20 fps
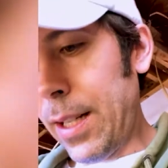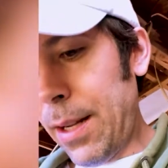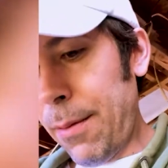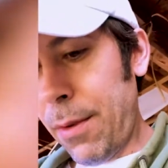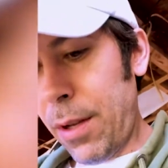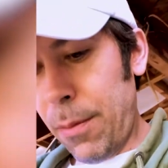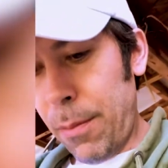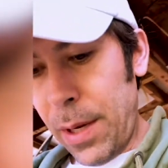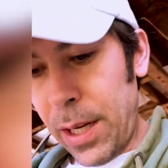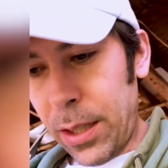I'm
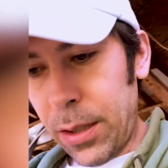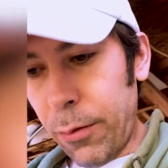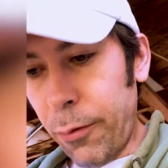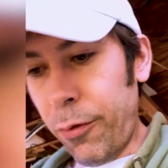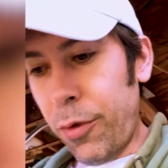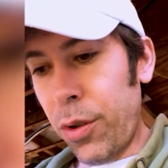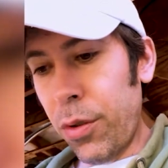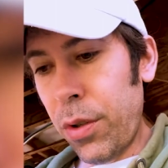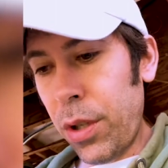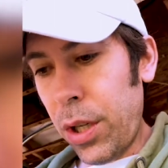gonna make some
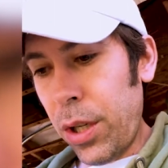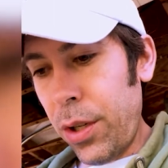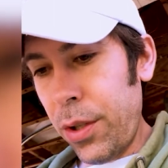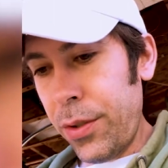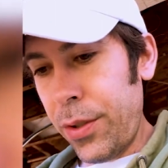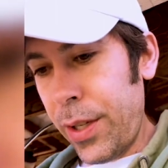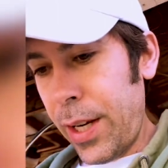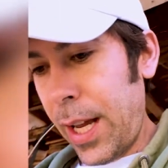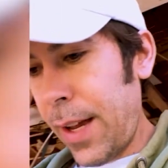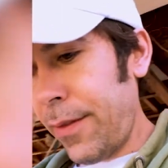phone
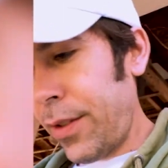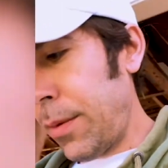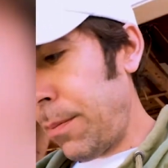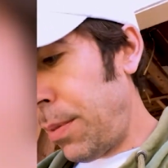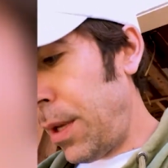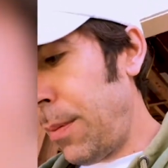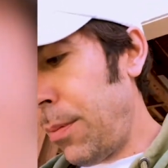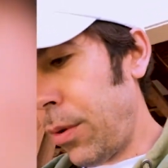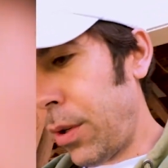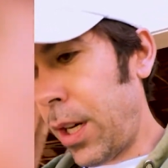calls and have some
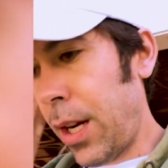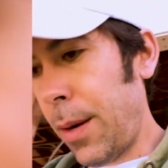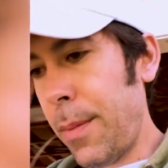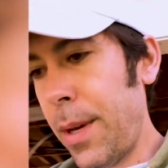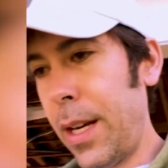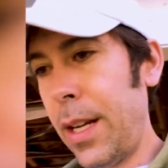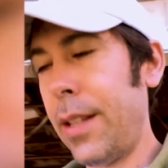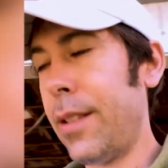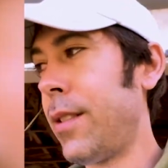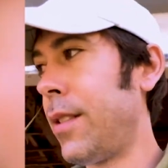people come in and